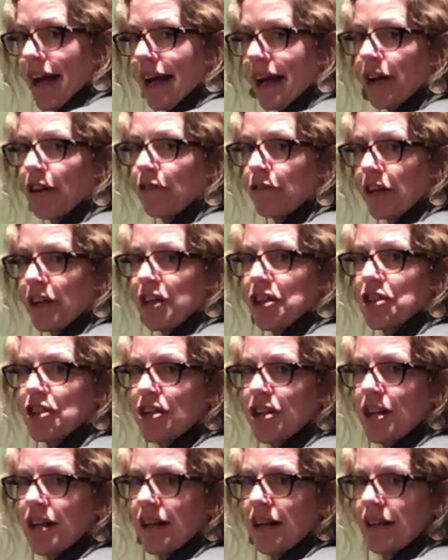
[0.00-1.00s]
I can
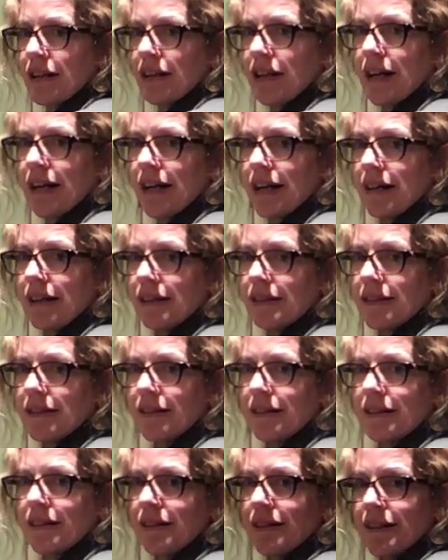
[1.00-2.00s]
reach the
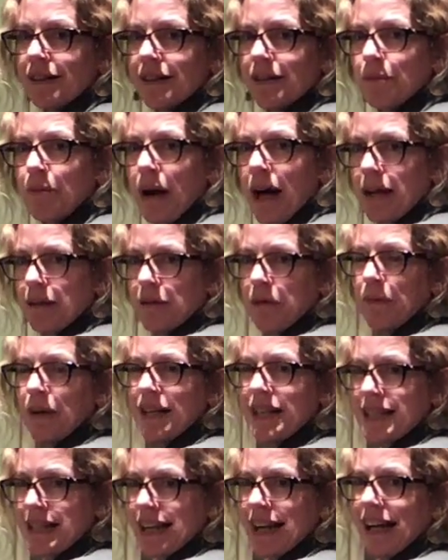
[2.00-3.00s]
bottom of
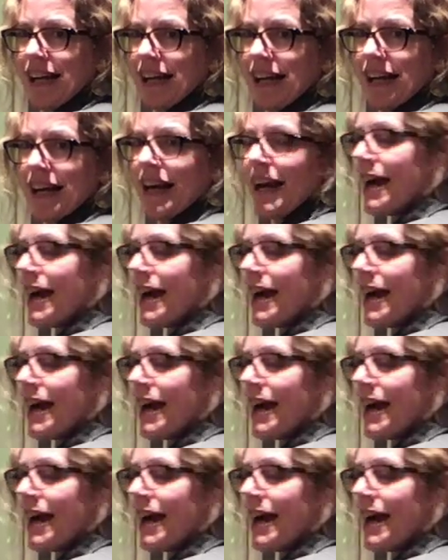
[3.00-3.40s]
my sink.